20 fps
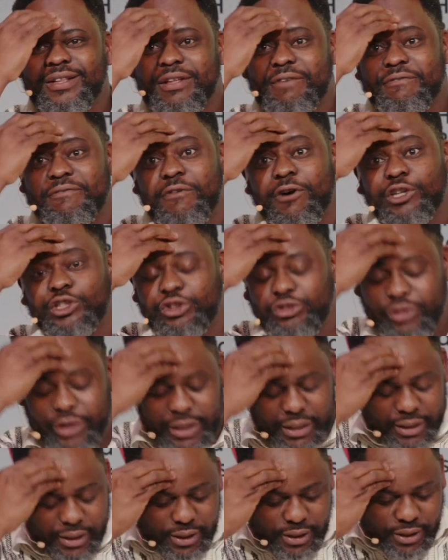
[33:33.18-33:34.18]
the
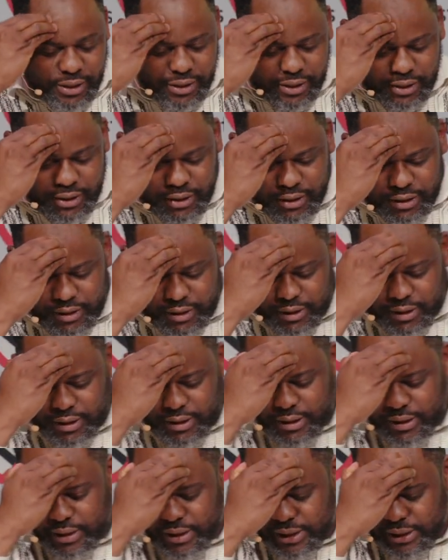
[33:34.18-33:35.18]
forgery,
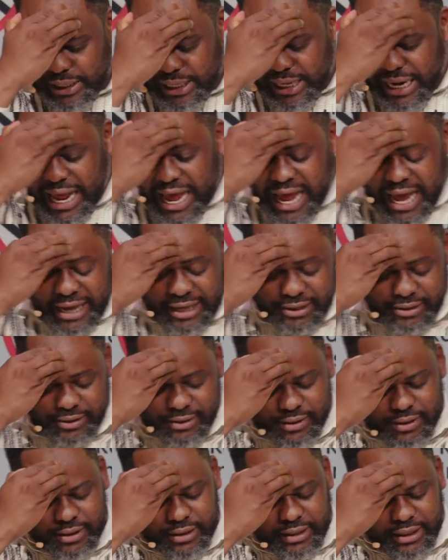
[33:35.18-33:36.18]
the
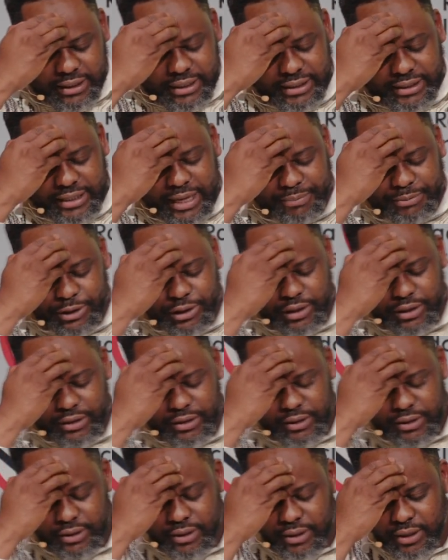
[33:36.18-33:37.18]
lies, the deception
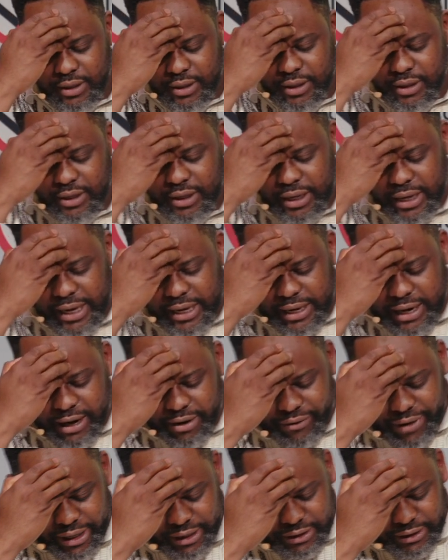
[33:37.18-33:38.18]

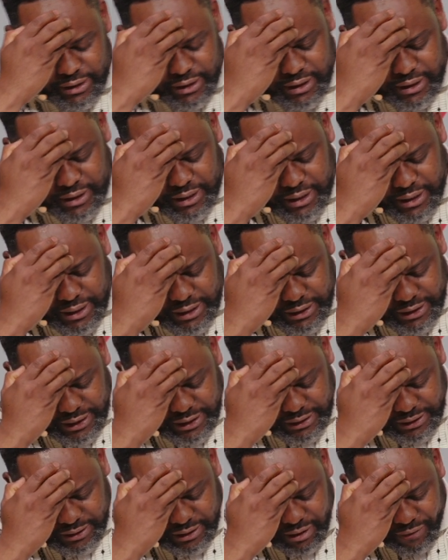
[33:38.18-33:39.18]
inherent in
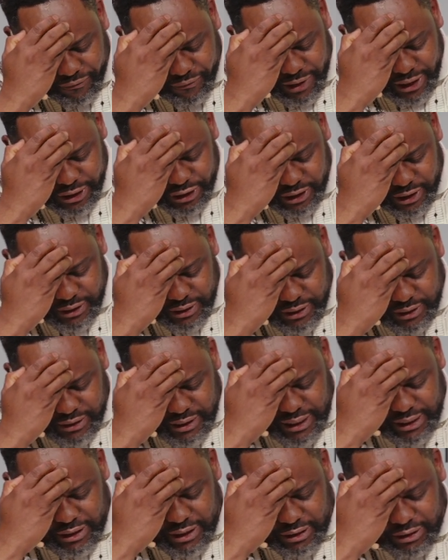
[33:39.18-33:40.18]
these conventions
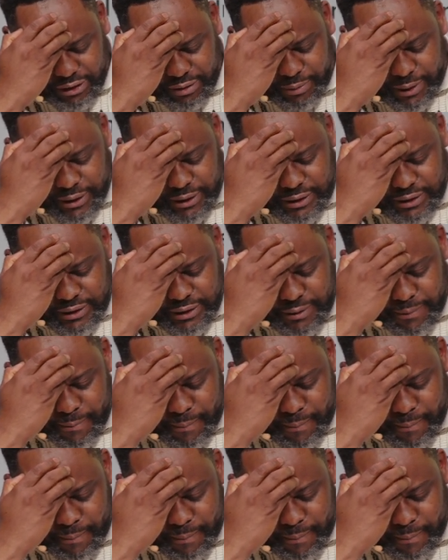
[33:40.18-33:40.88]
and documents.